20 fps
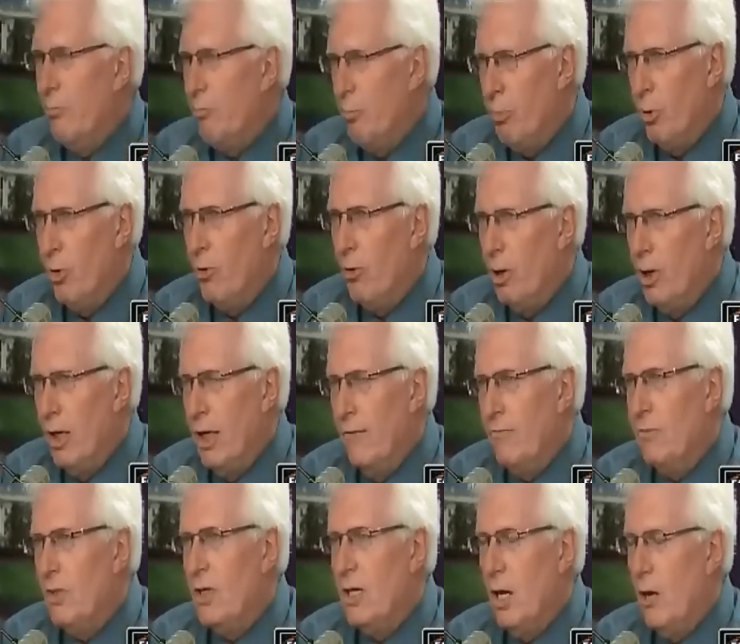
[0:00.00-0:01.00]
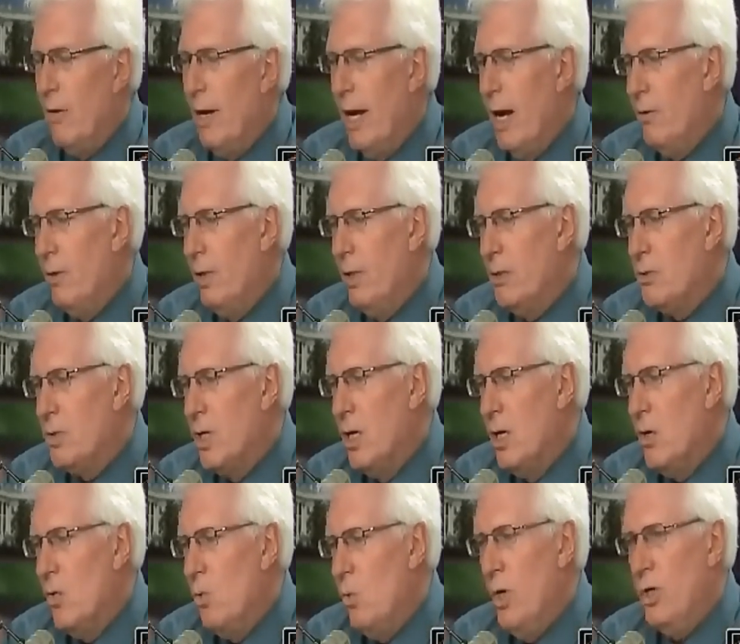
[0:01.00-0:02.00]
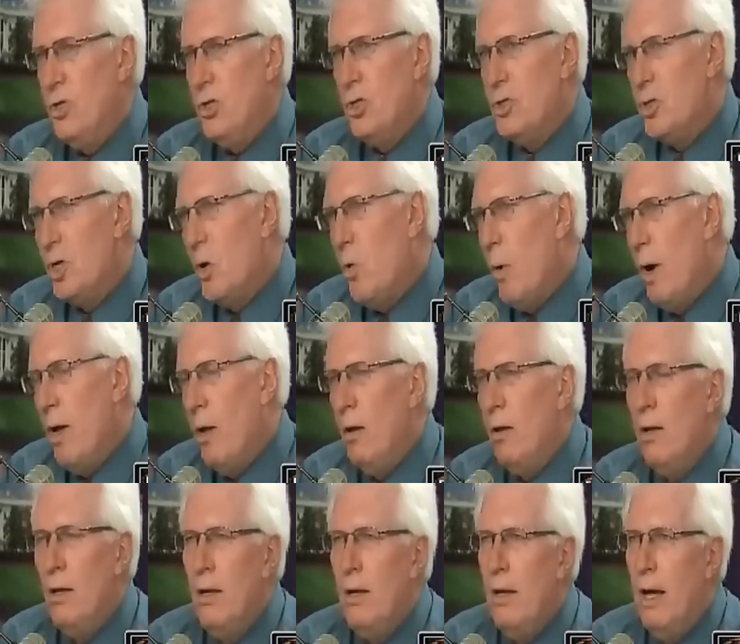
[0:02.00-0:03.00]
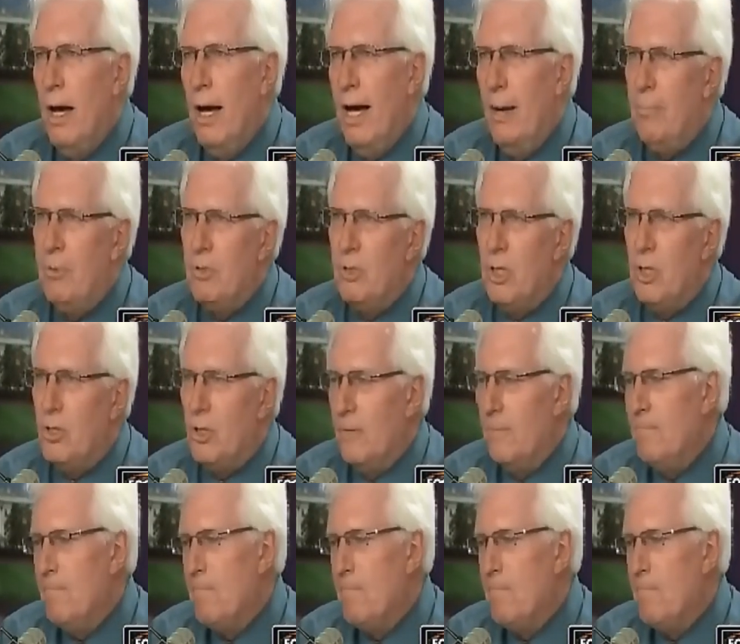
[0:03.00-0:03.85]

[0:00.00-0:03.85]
brutal enough to carry out his wishes to quell uh, opposition.